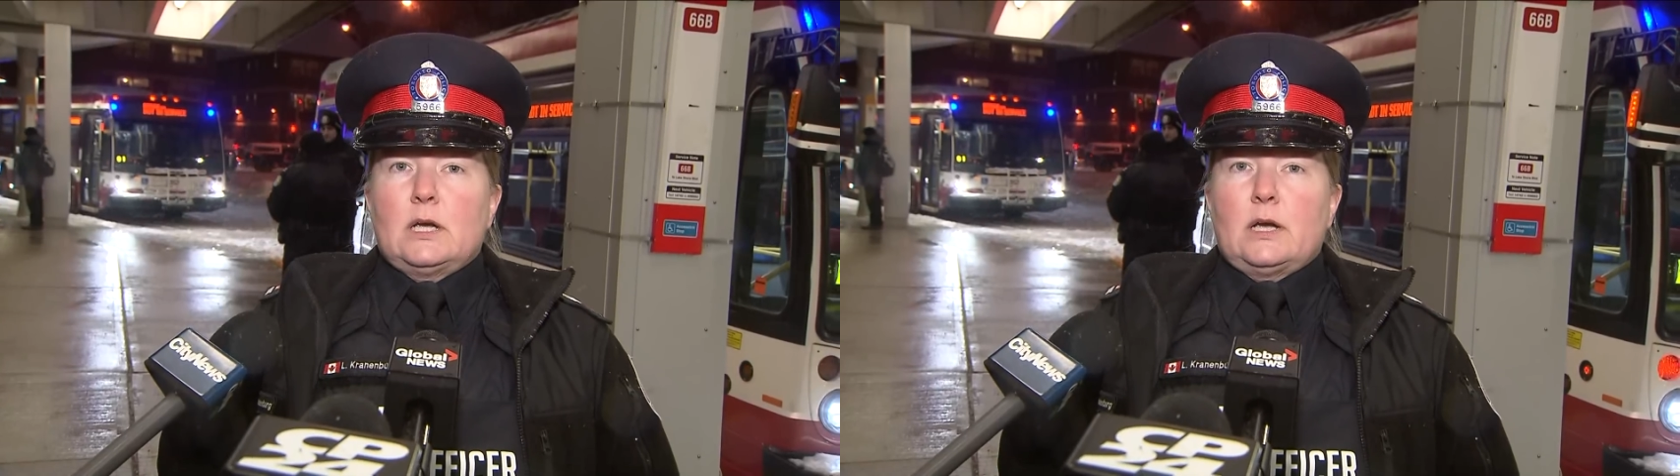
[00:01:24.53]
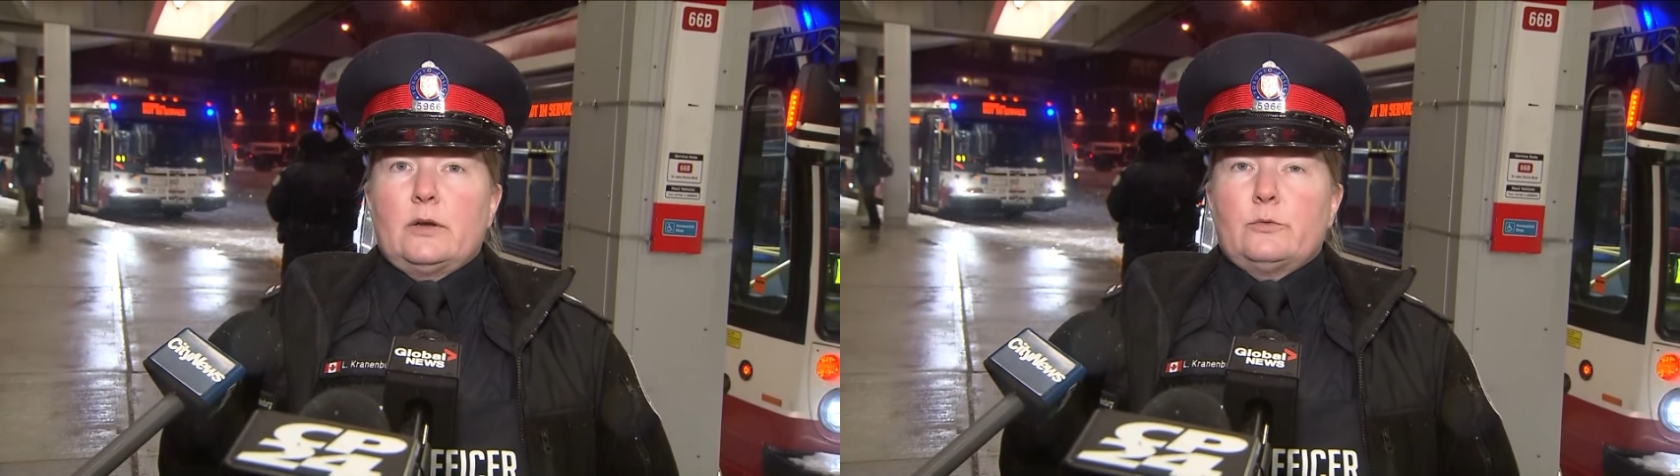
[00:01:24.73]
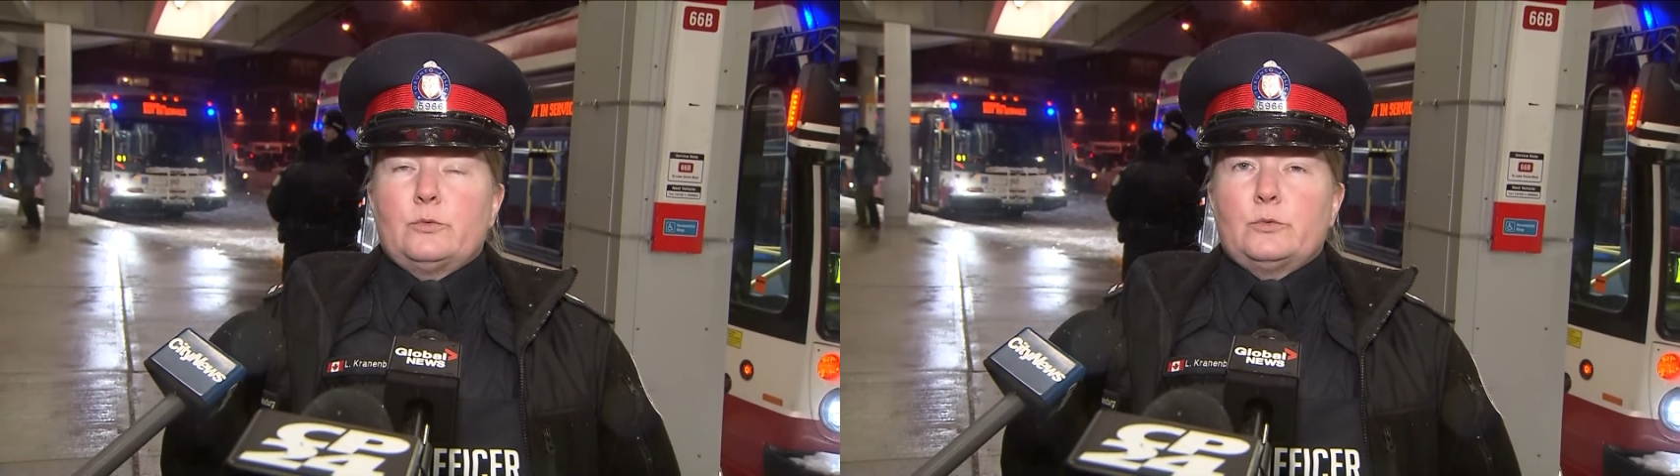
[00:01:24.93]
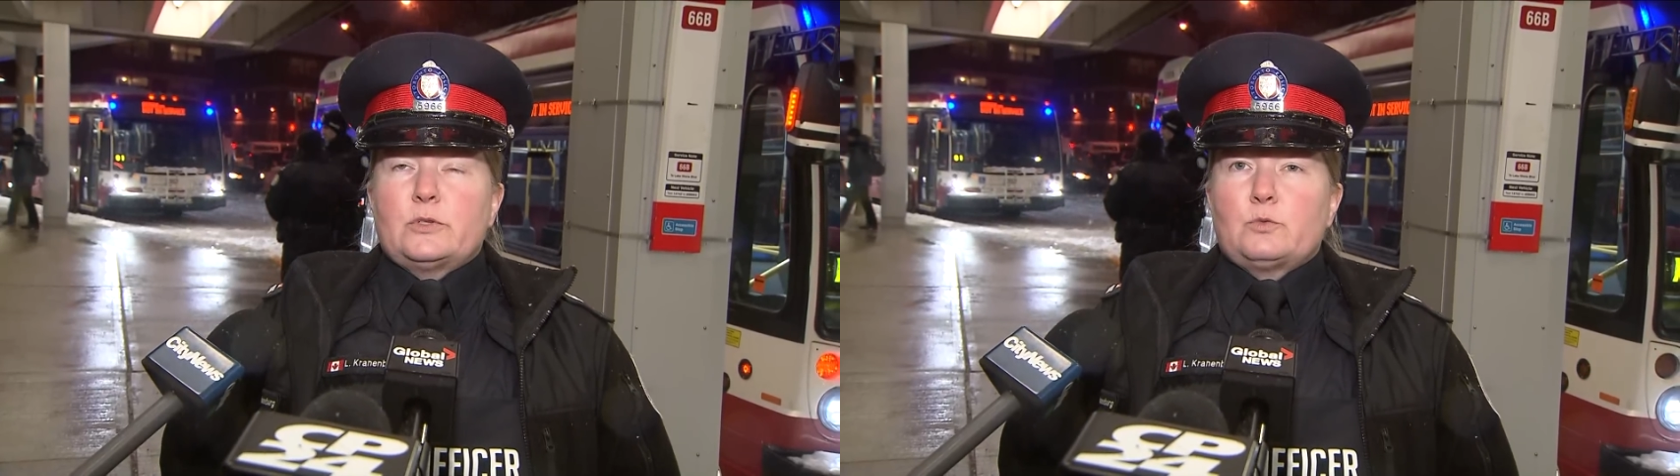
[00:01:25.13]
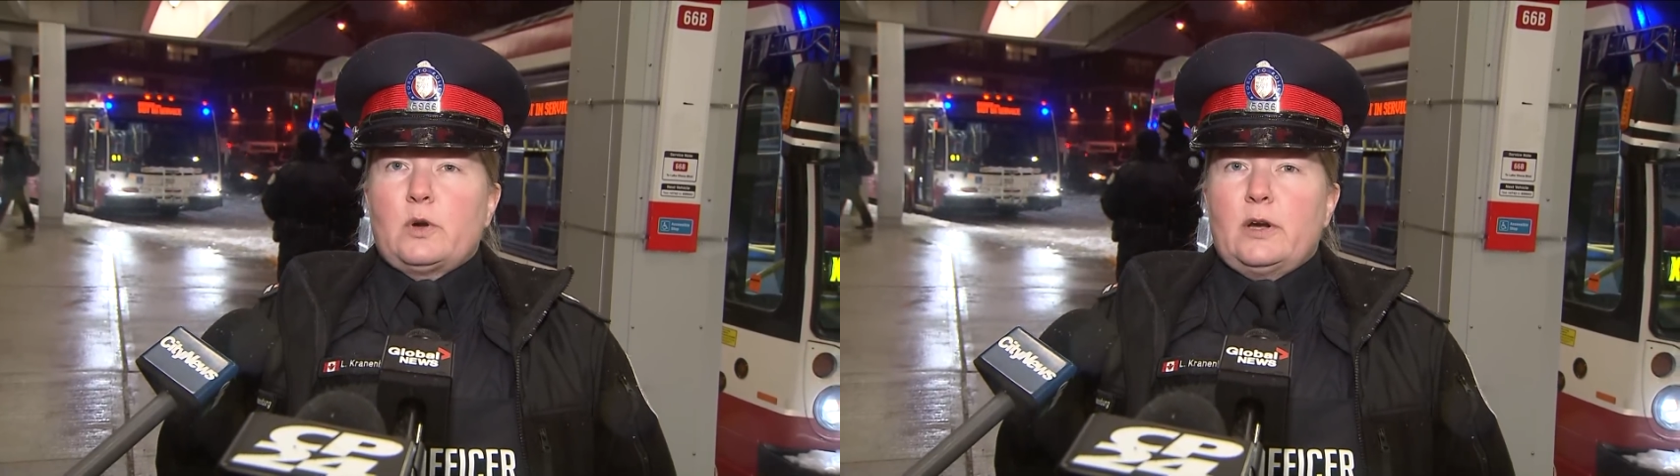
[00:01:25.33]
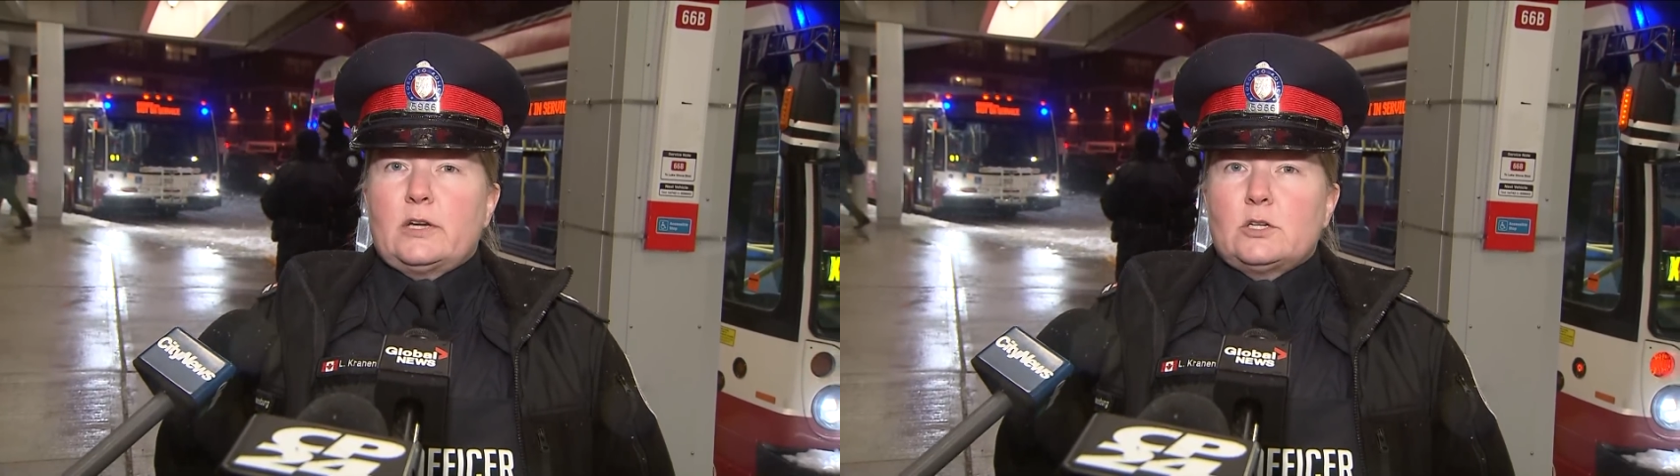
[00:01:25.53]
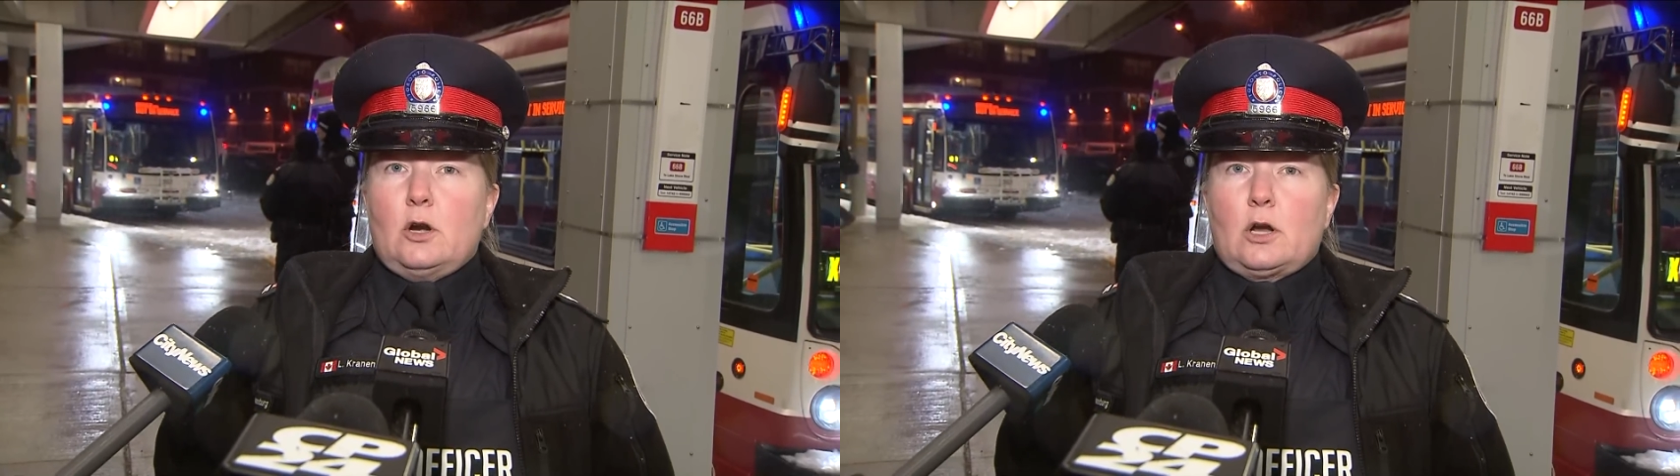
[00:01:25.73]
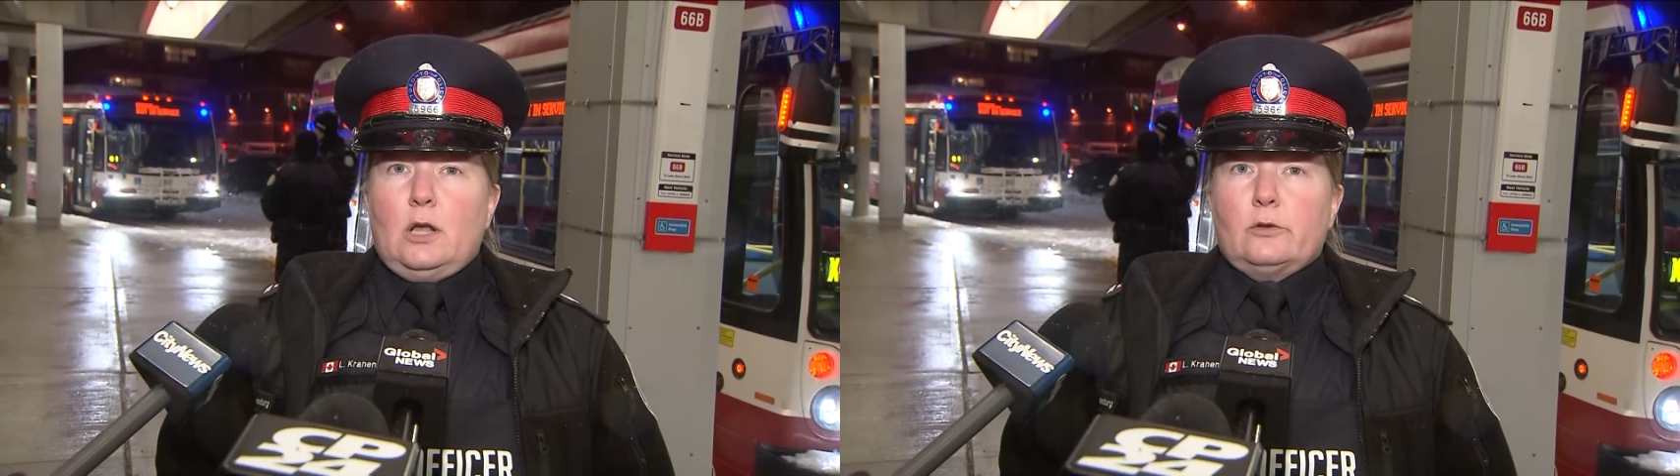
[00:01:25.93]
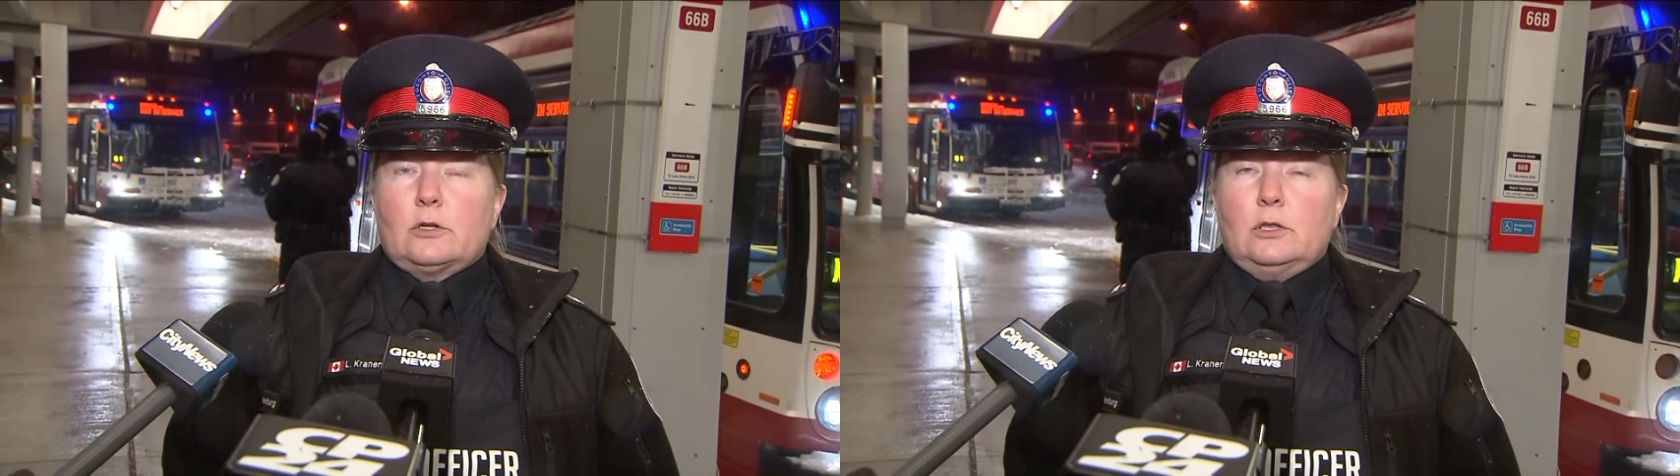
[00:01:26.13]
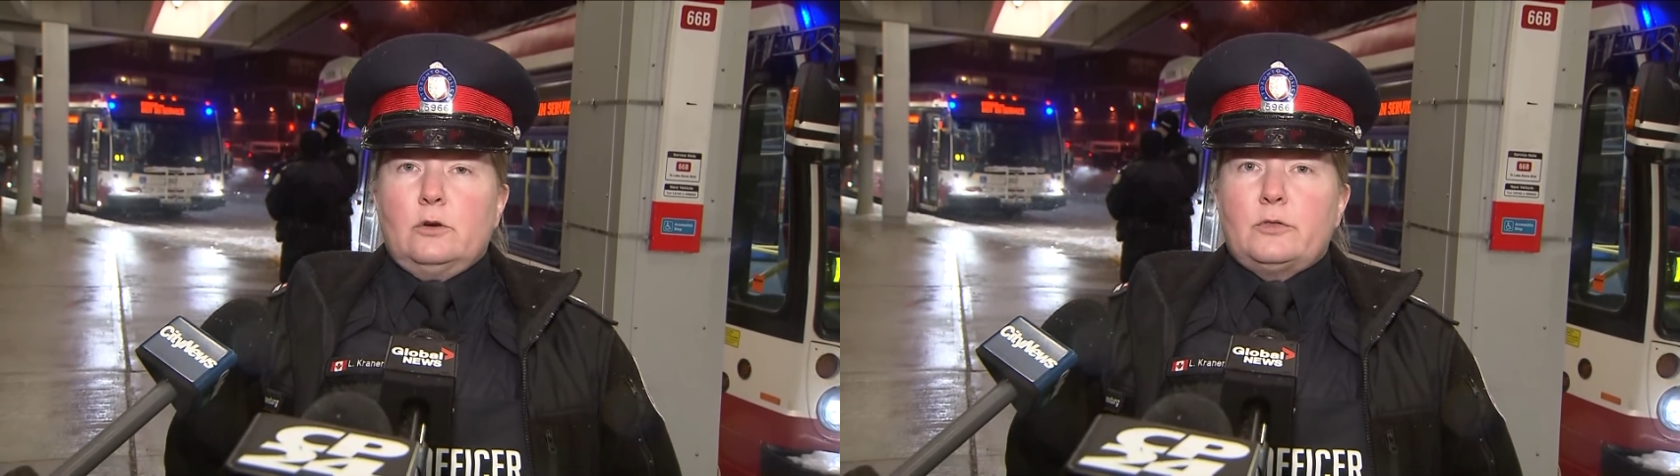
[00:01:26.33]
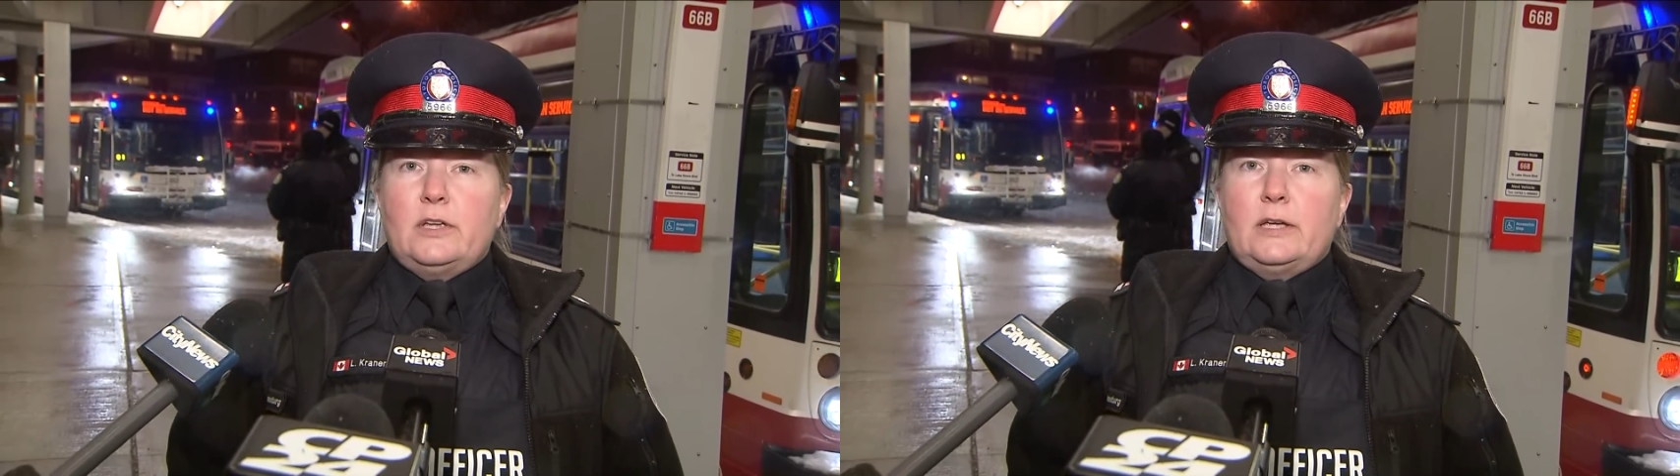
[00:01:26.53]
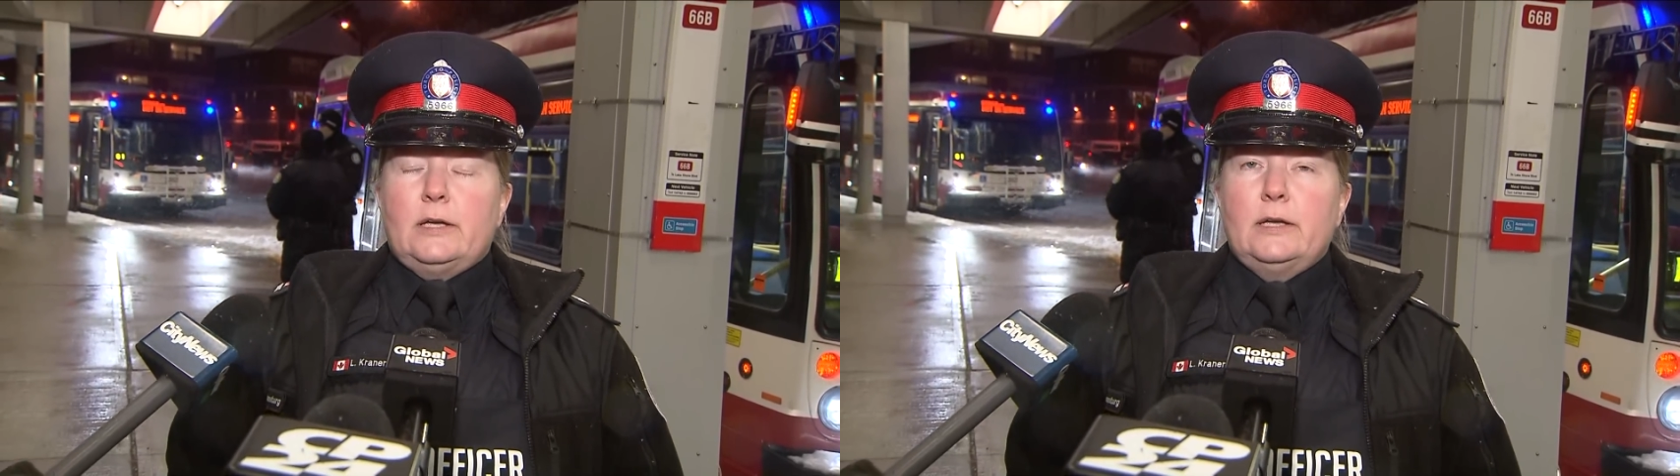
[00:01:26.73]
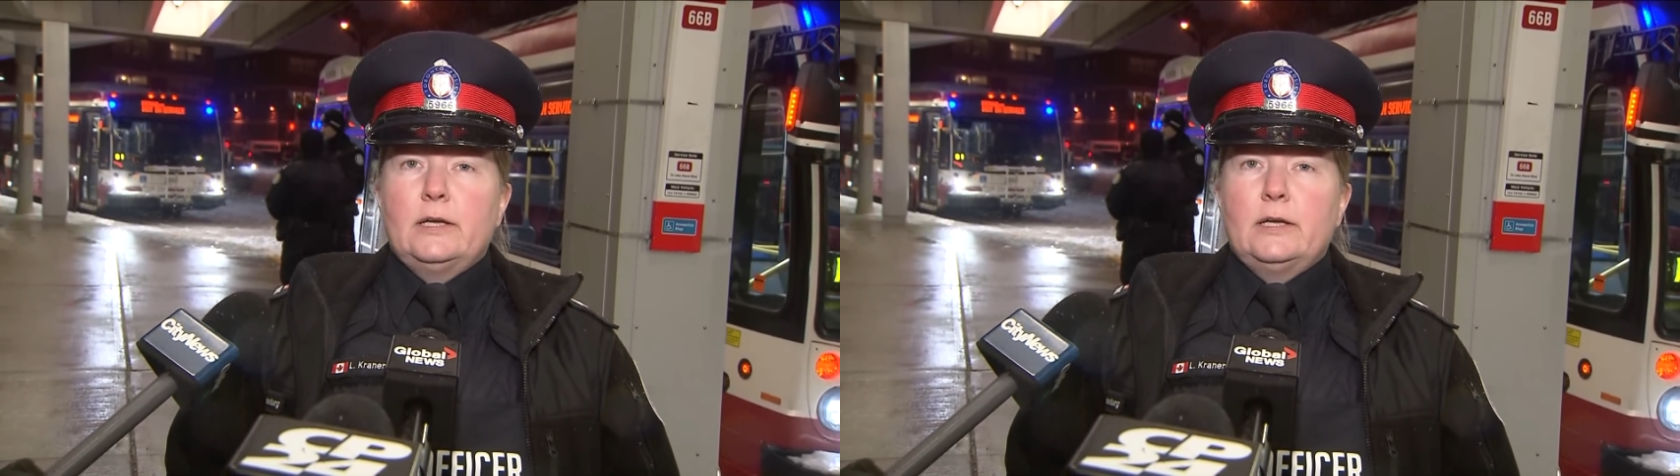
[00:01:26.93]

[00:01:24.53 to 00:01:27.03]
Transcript: uh, was wearing dark colored clothing,